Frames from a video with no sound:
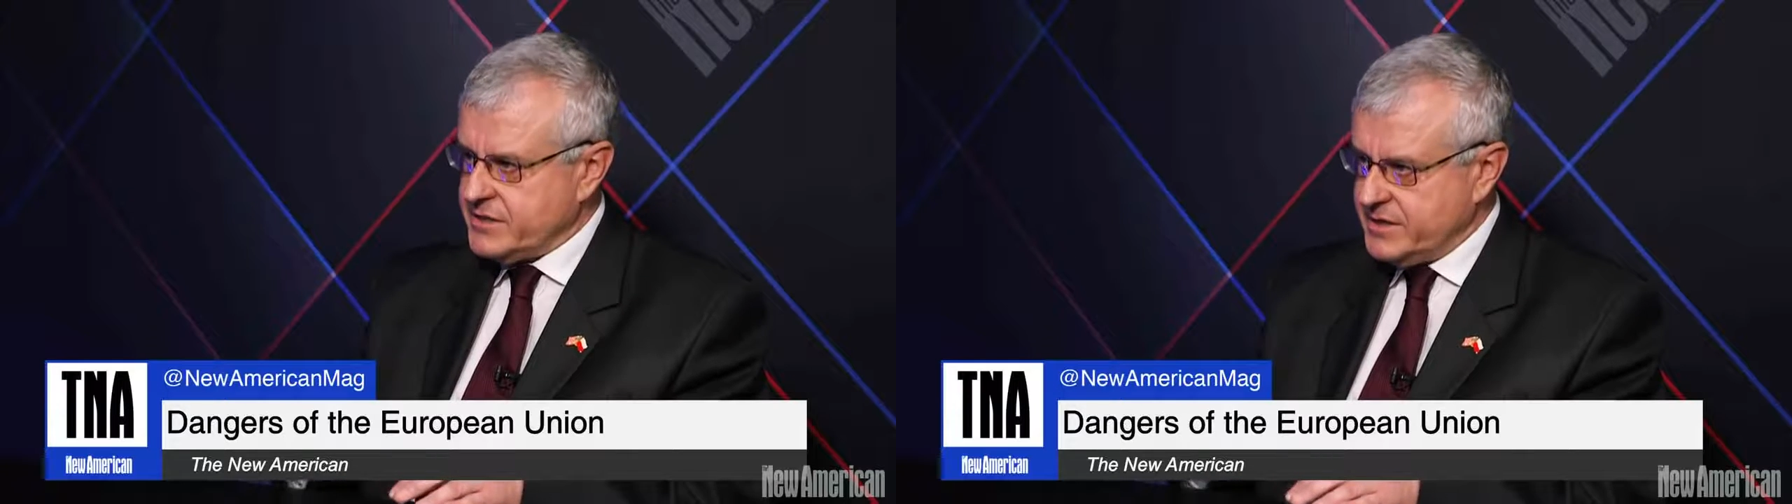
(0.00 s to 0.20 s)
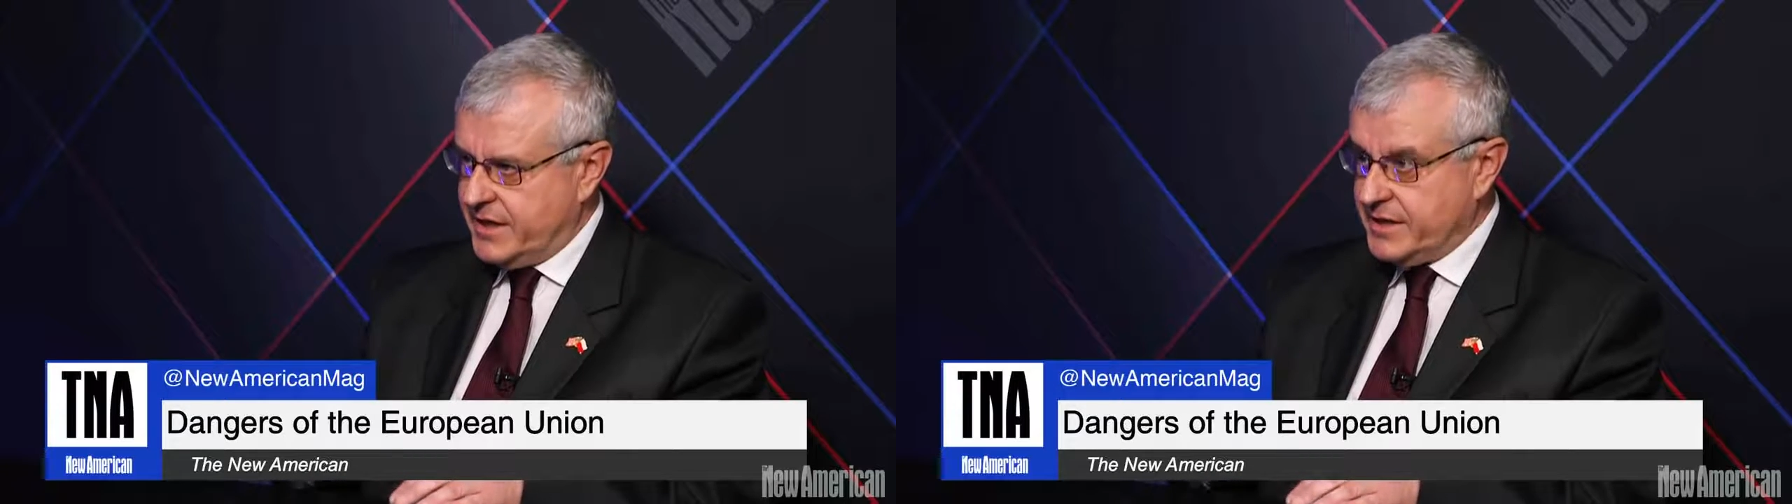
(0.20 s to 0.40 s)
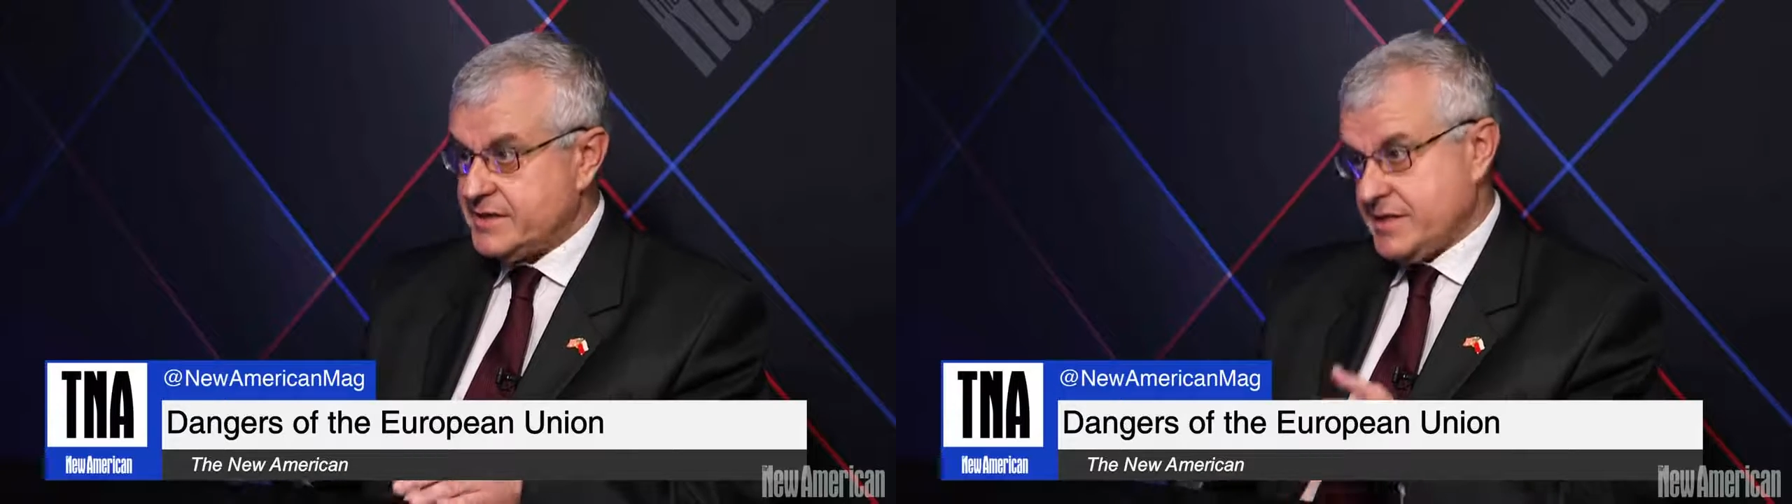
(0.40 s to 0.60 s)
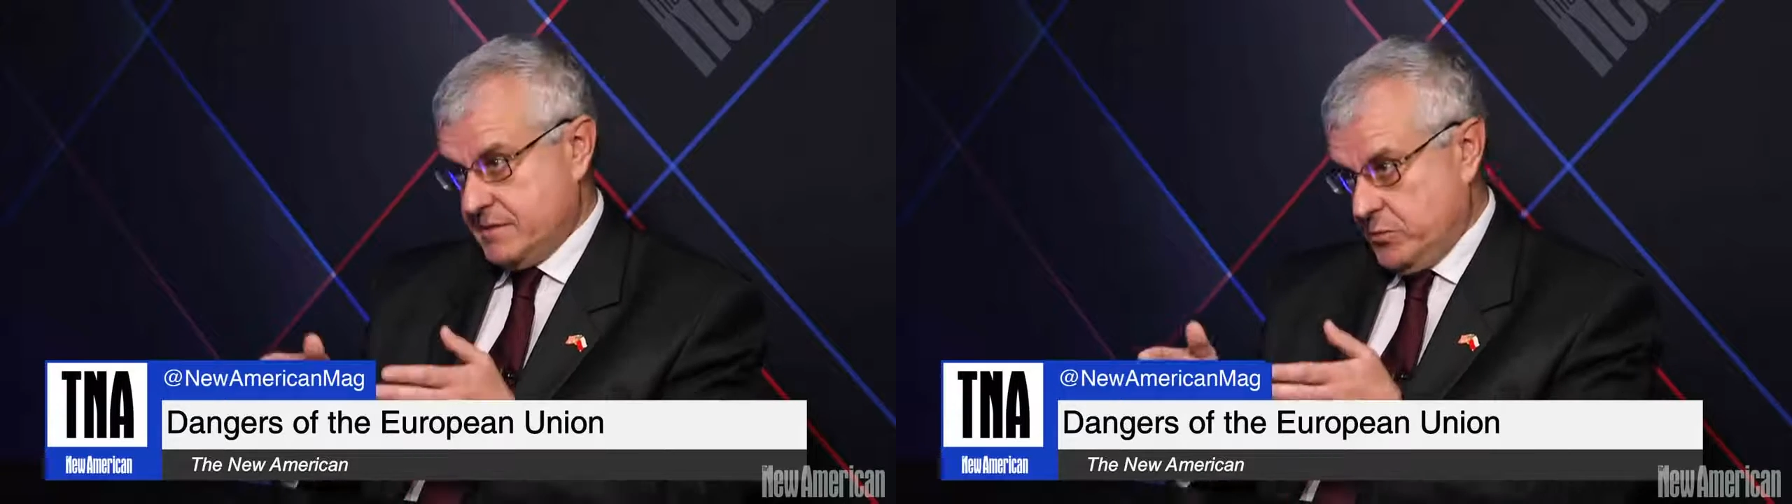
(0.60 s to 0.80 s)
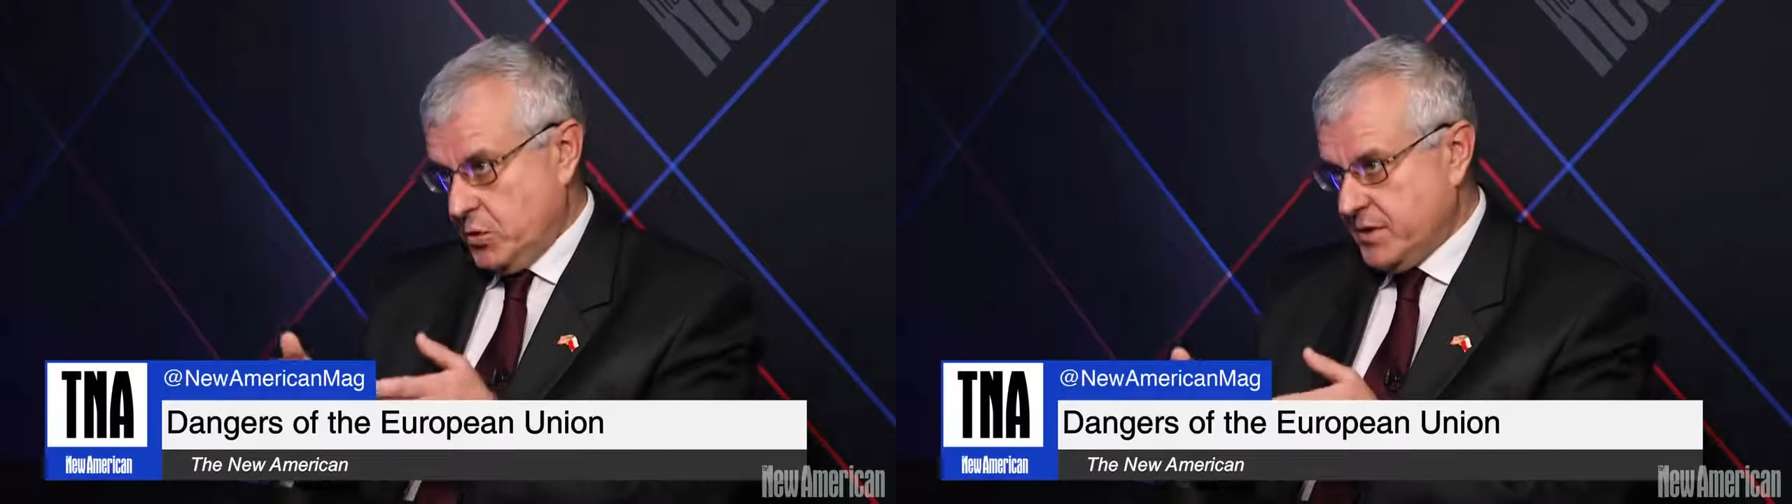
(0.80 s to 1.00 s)
states
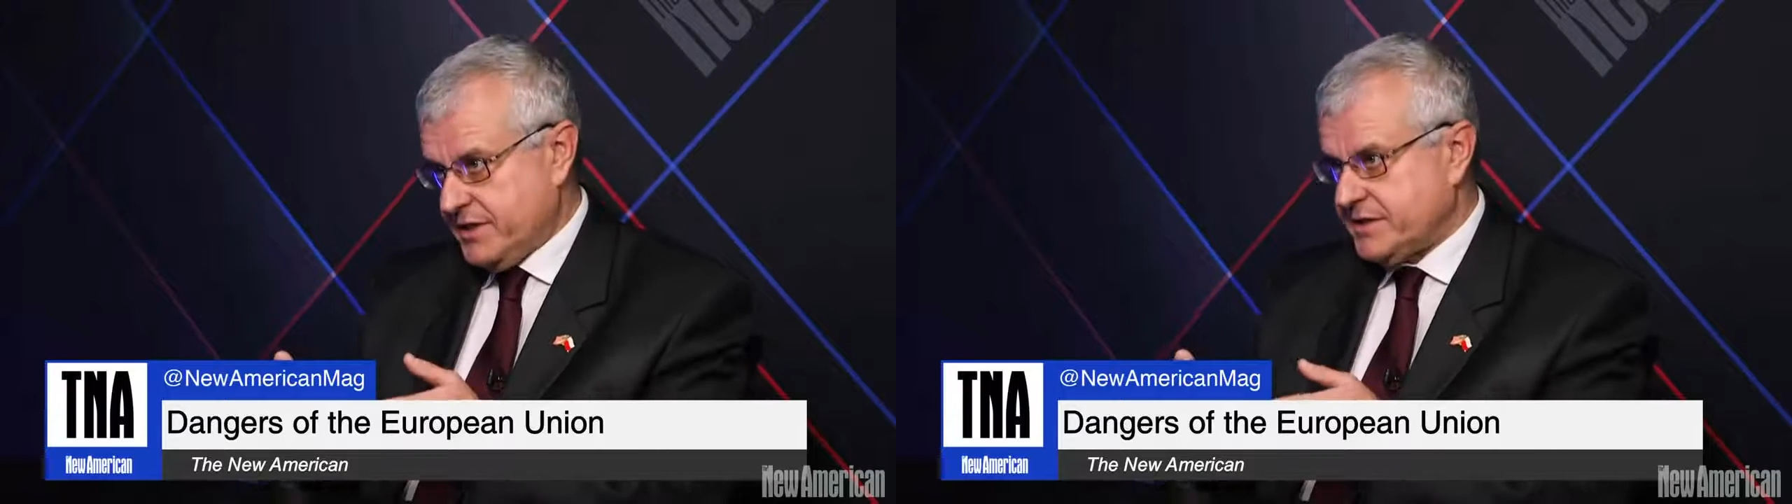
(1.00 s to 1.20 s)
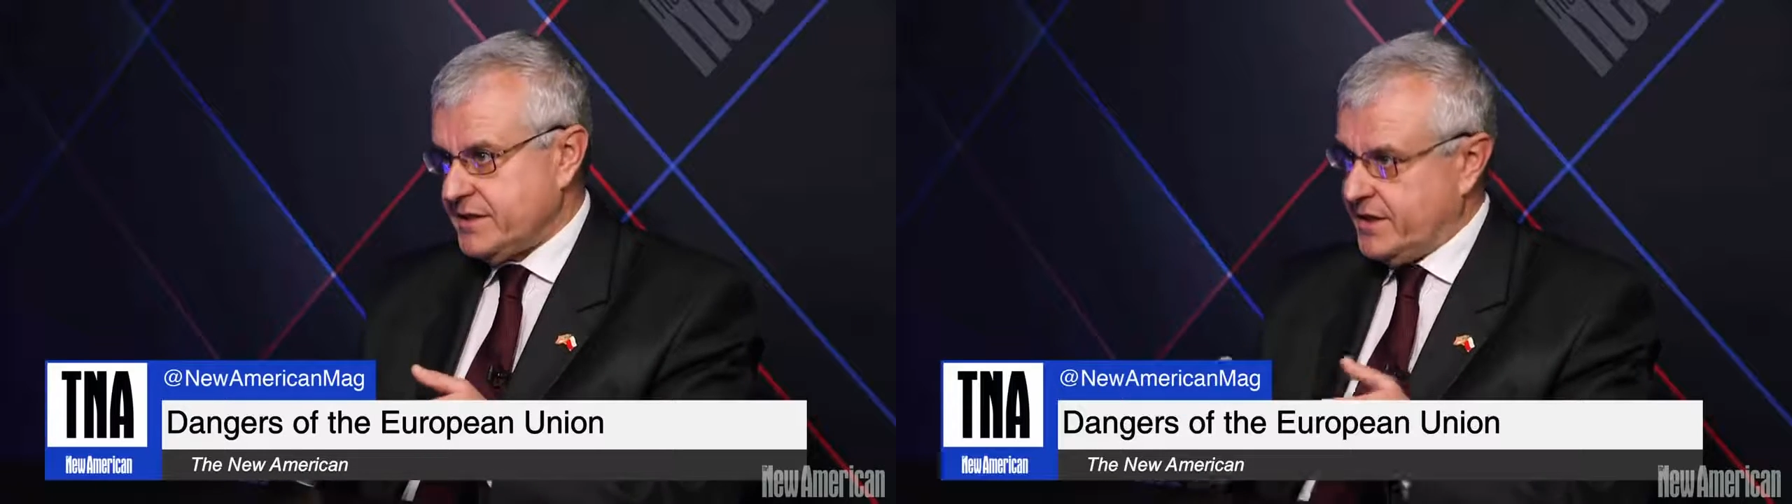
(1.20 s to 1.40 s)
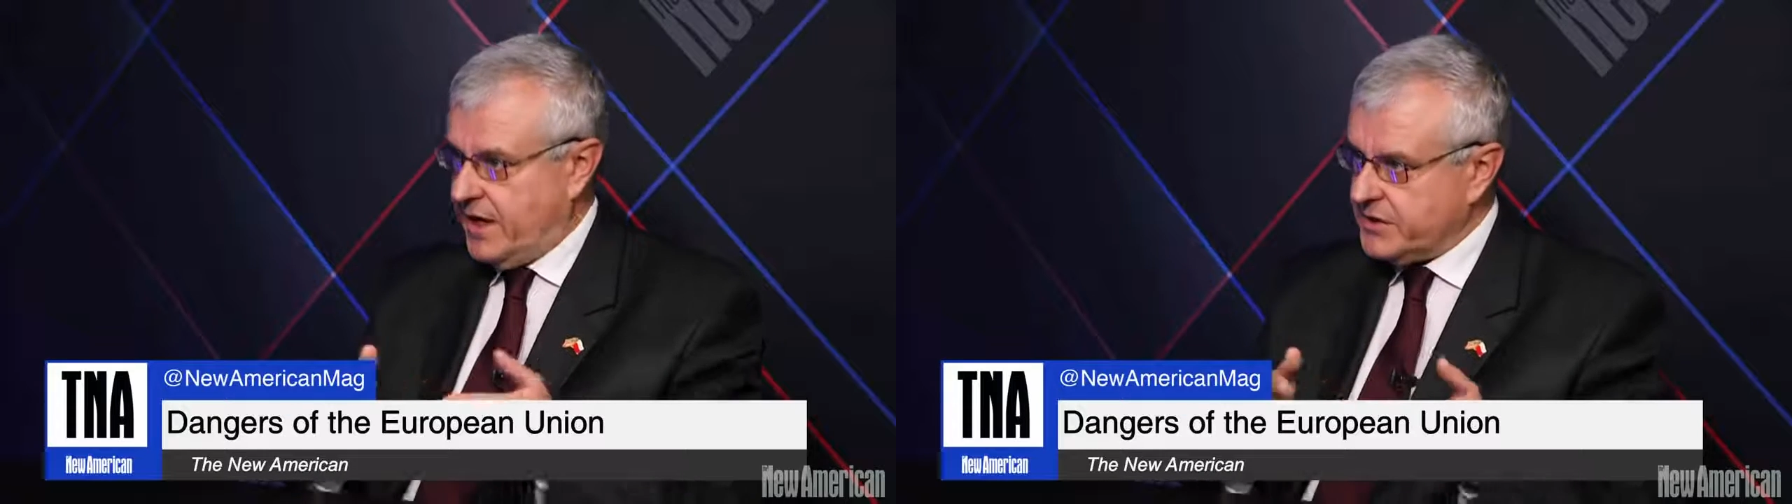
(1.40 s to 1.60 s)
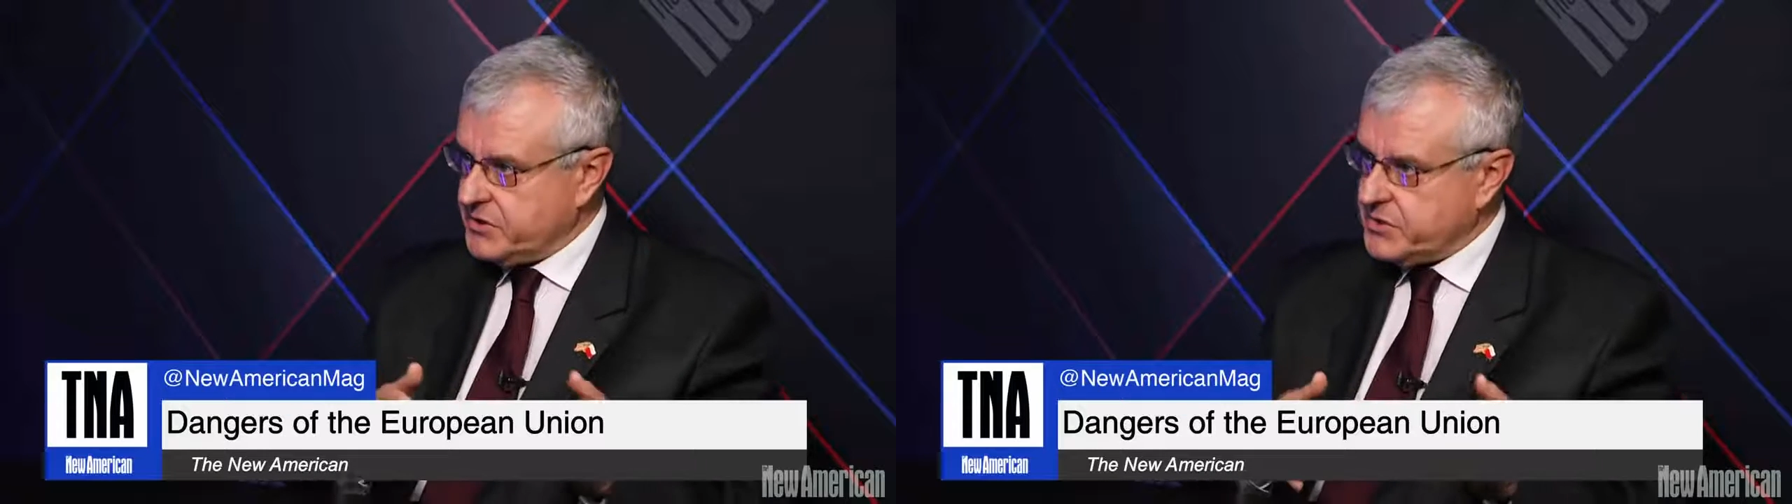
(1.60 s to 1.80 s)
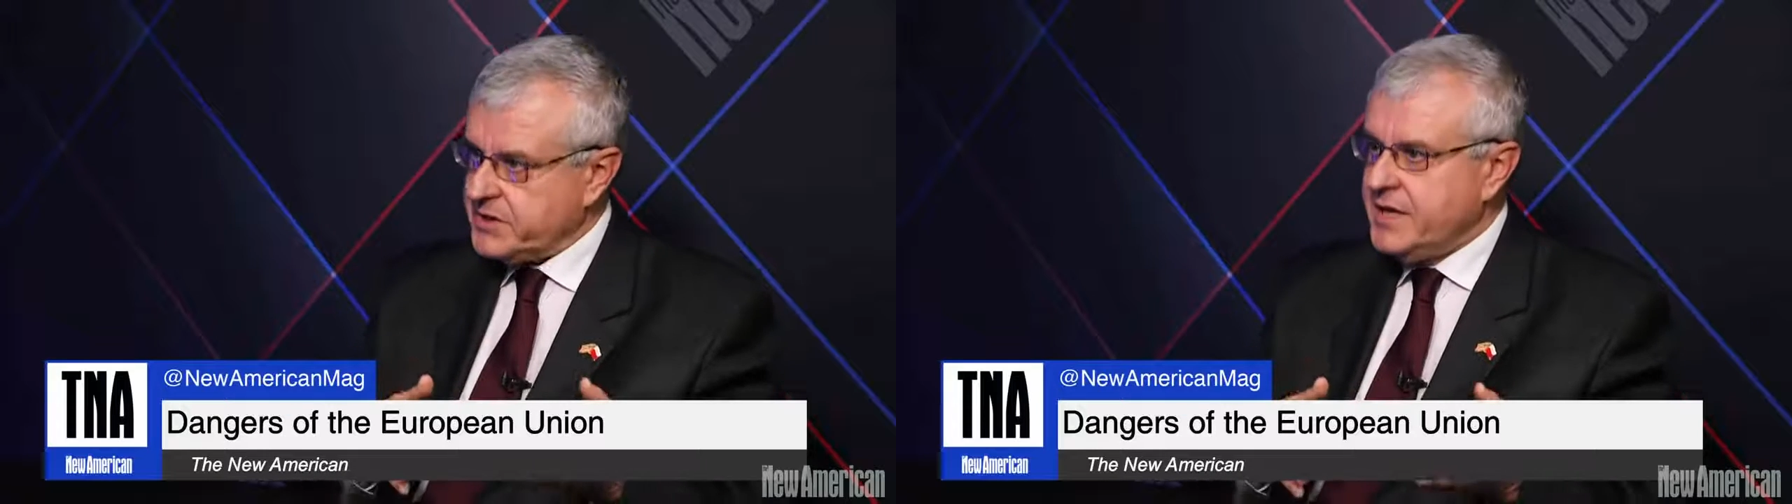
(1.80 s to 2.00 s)
as Poland and
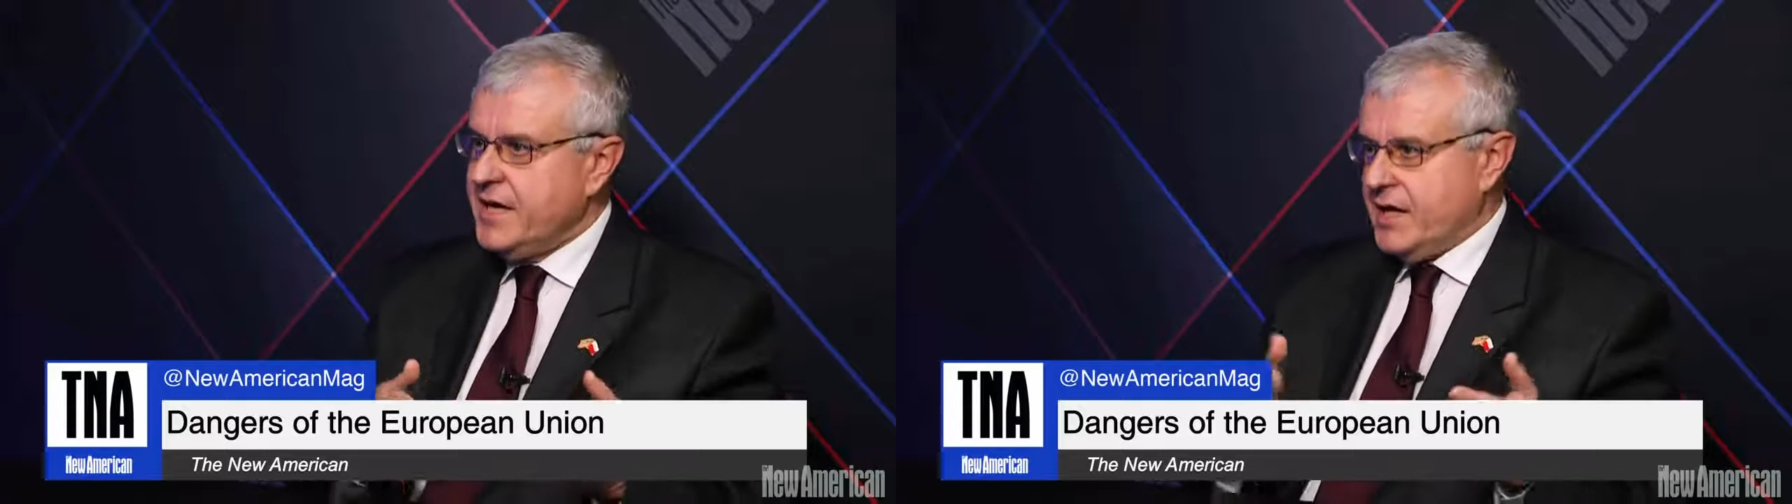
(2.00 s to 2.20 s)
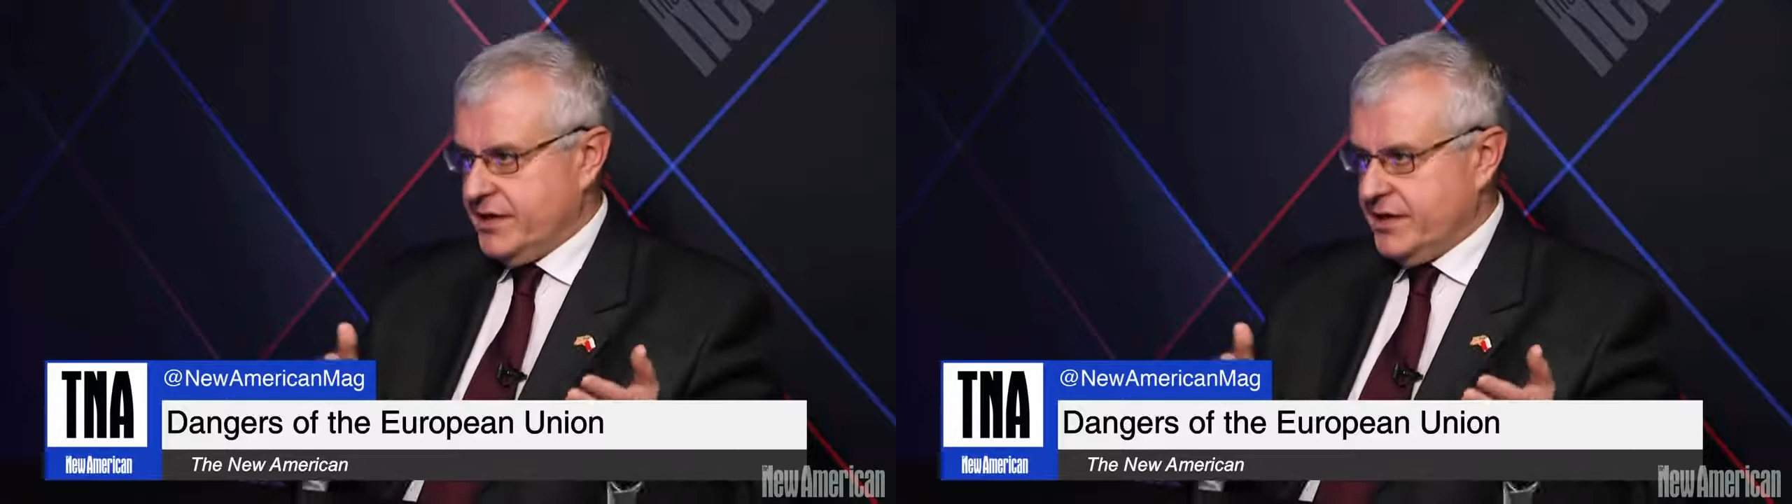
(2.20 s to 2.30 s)
Hungary